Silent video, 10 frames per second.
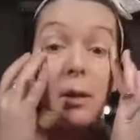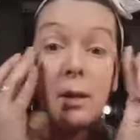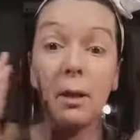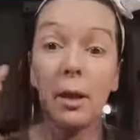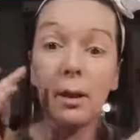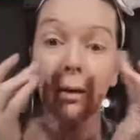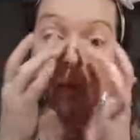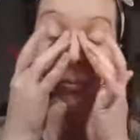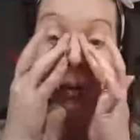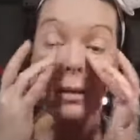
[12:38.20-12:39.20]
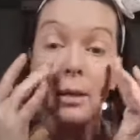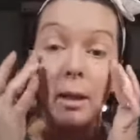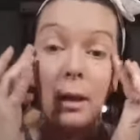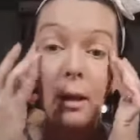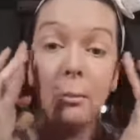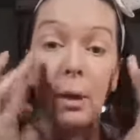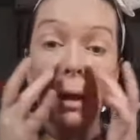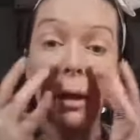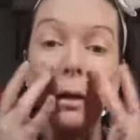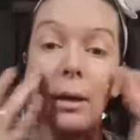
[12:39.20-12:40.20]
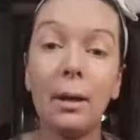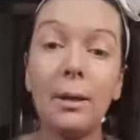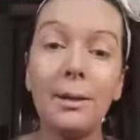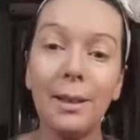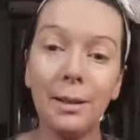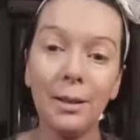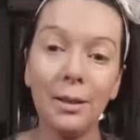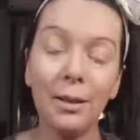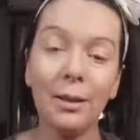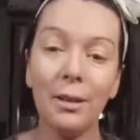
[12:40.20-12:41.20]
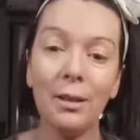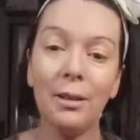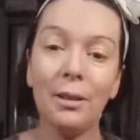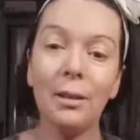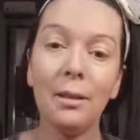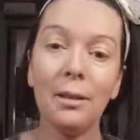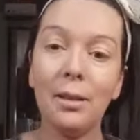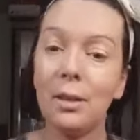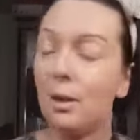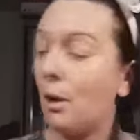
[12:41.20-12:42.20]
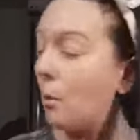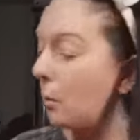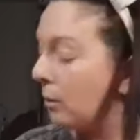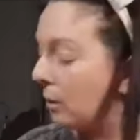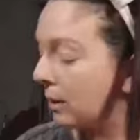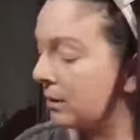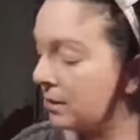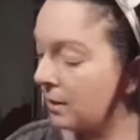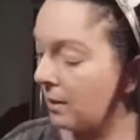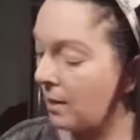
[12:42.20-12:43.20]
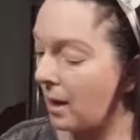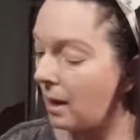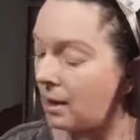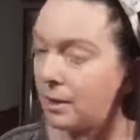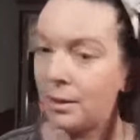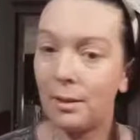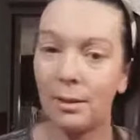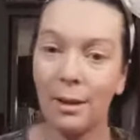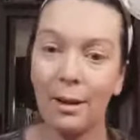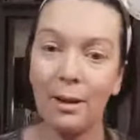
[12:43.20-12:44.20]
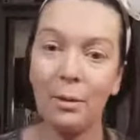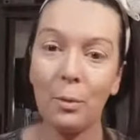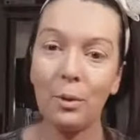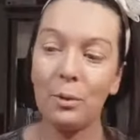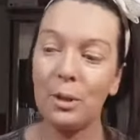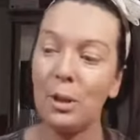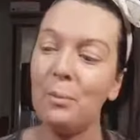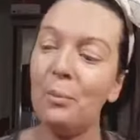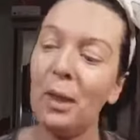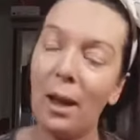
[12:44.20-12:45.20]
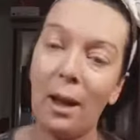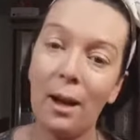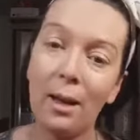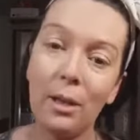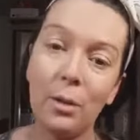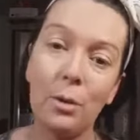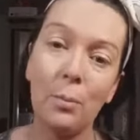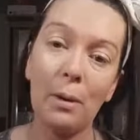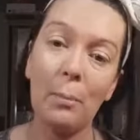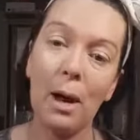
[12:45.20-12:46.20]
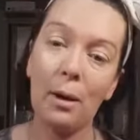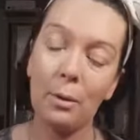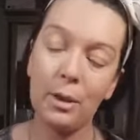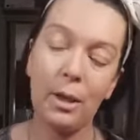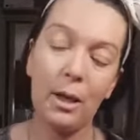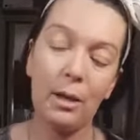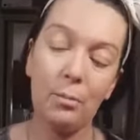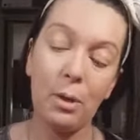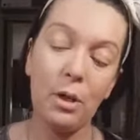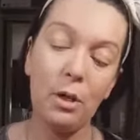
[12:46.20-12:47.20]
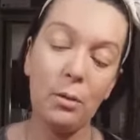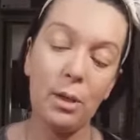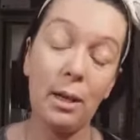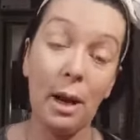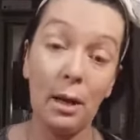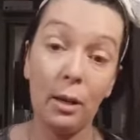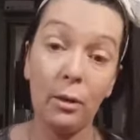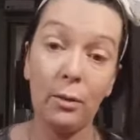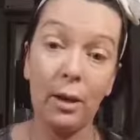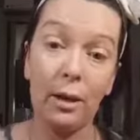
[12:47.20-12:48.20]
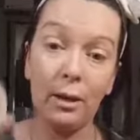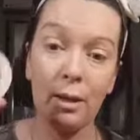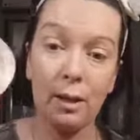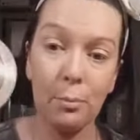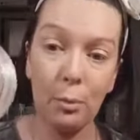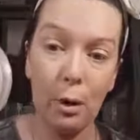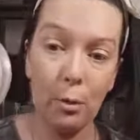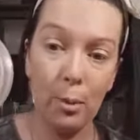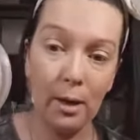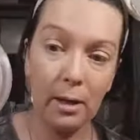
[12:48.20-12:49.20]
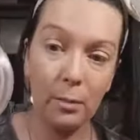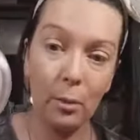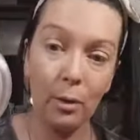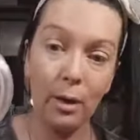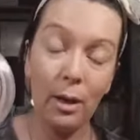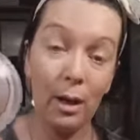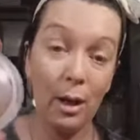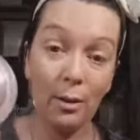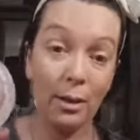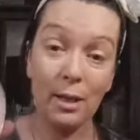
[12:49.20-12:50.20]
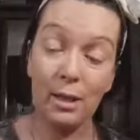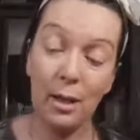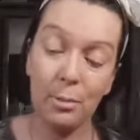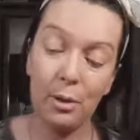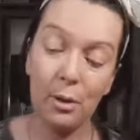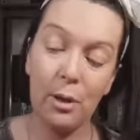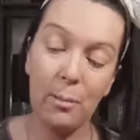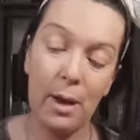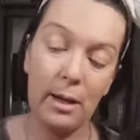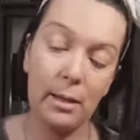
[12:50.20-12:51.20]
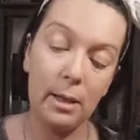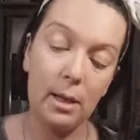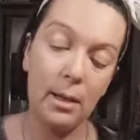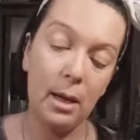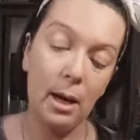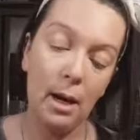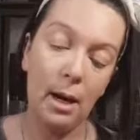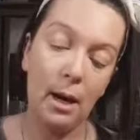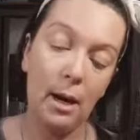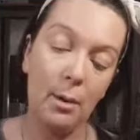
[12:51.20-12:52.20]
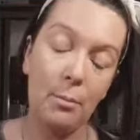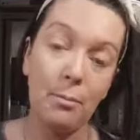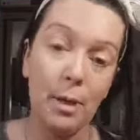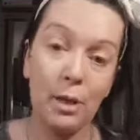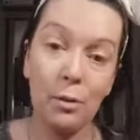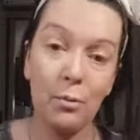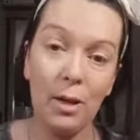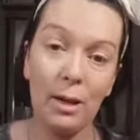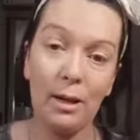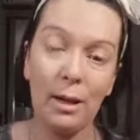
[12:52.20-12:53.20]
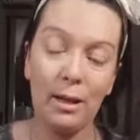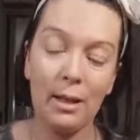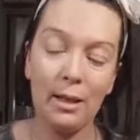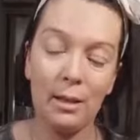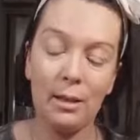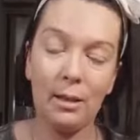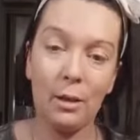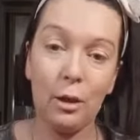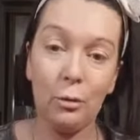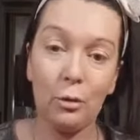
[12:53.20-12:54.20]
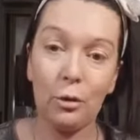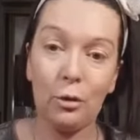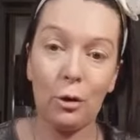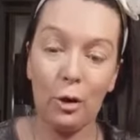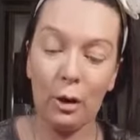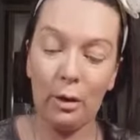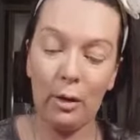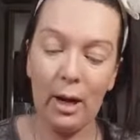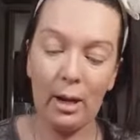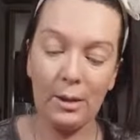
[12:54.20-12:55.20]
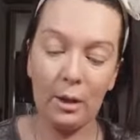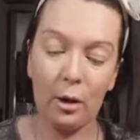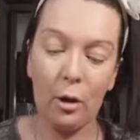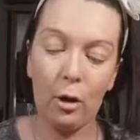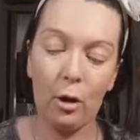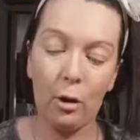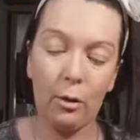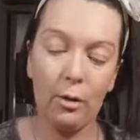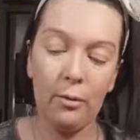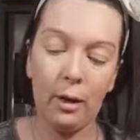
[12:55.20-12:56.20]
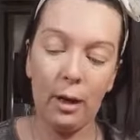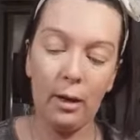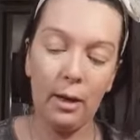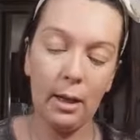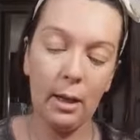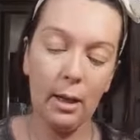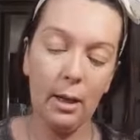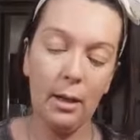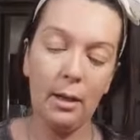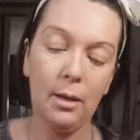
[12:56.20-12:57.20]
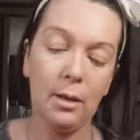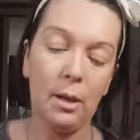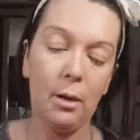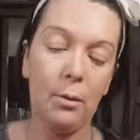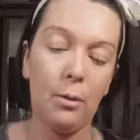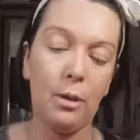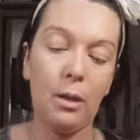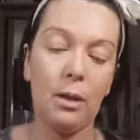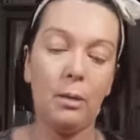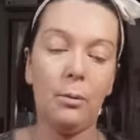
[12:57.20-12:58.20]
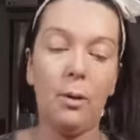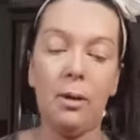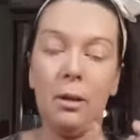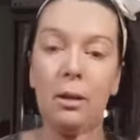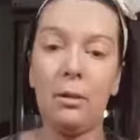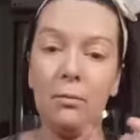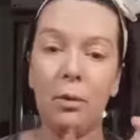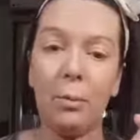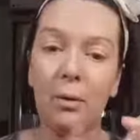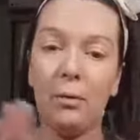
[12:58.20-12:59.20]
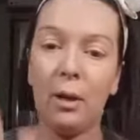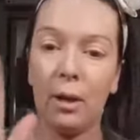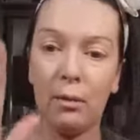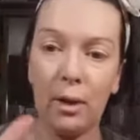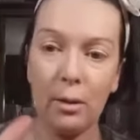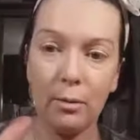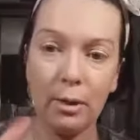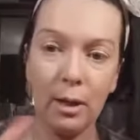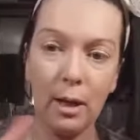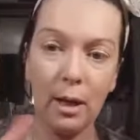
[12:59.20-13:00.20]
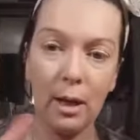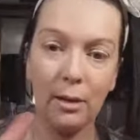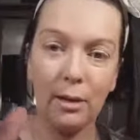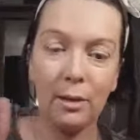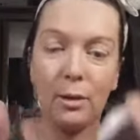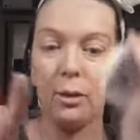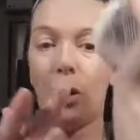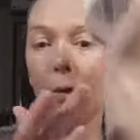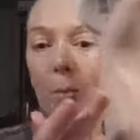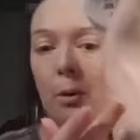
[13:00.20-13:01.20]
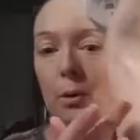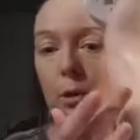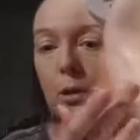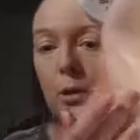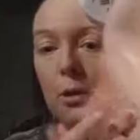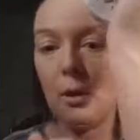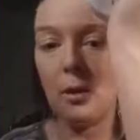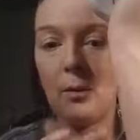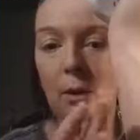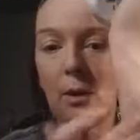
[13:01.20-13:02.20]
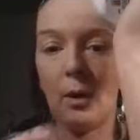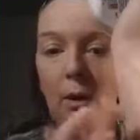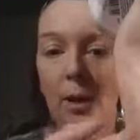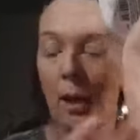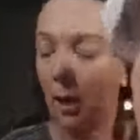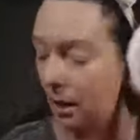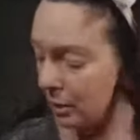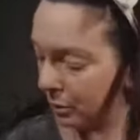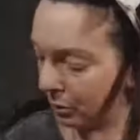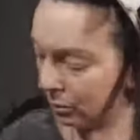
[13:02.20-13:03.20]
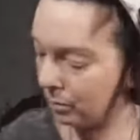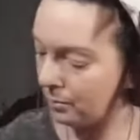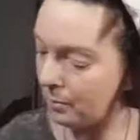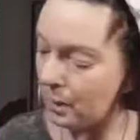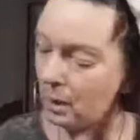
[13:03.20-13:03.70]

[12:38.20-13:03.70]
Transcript: So that is basically my highlighting done. So that's that. Then what do? I use my powder, and I've been using and loving this Pro Base one. I think it's absolutely amazing. It's a really nice neutral colour. It hasn't got a colour, if you like. So, you know, you can rub your finger around in it and there's not much of a colour there at all.